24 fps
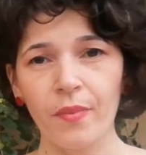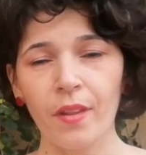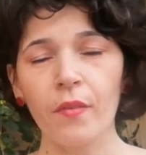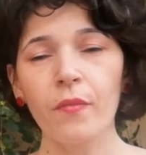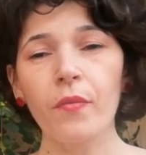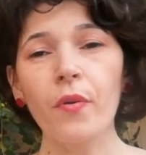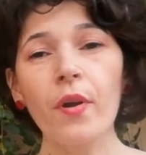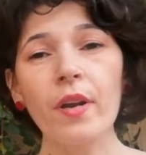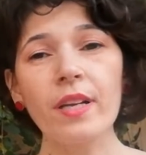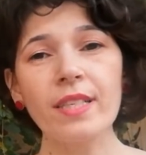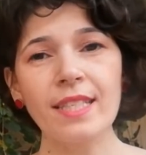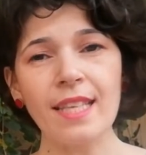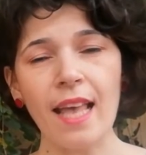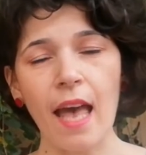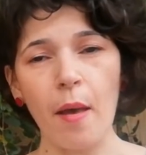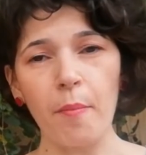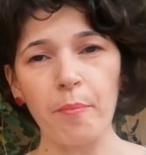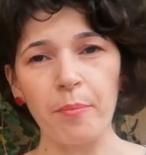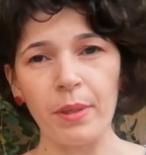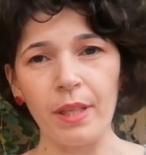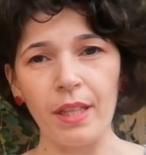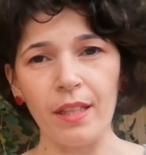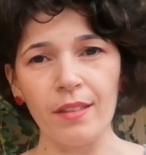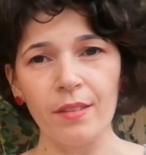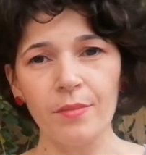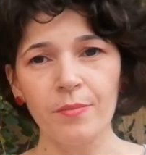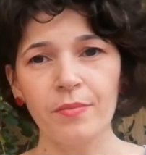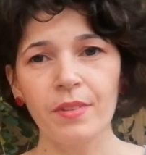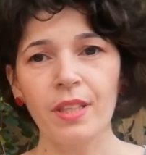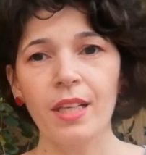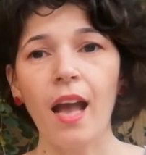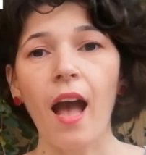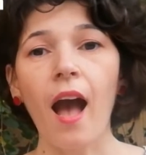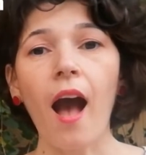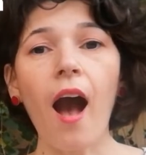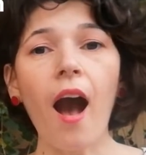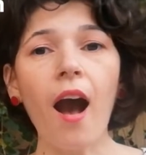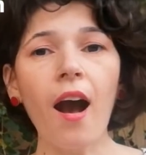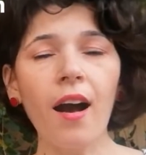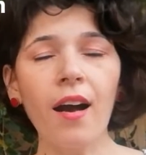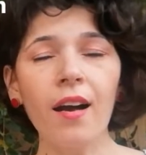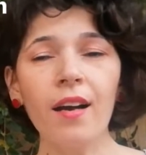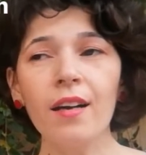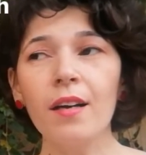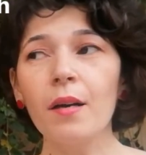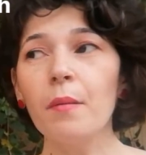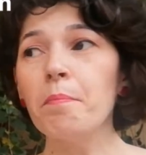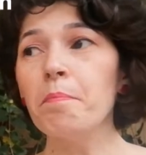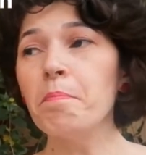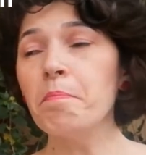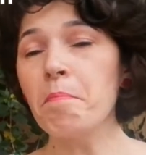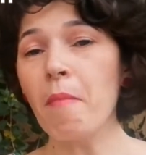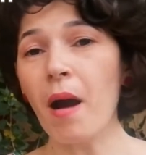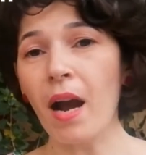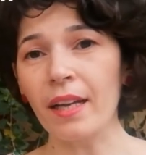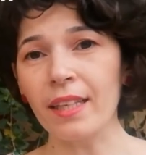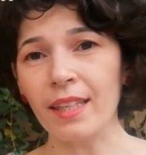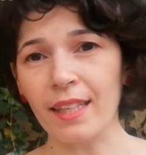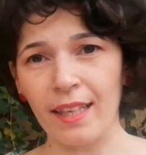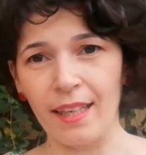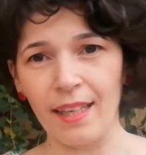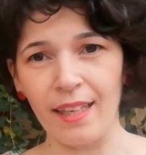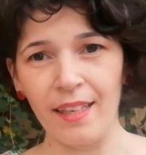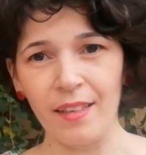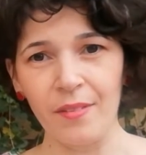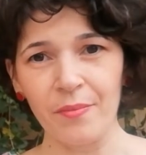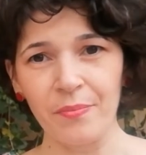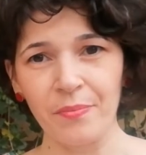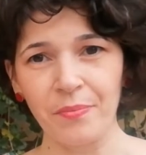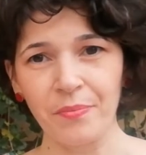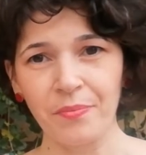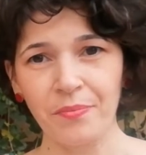For example, a monkey.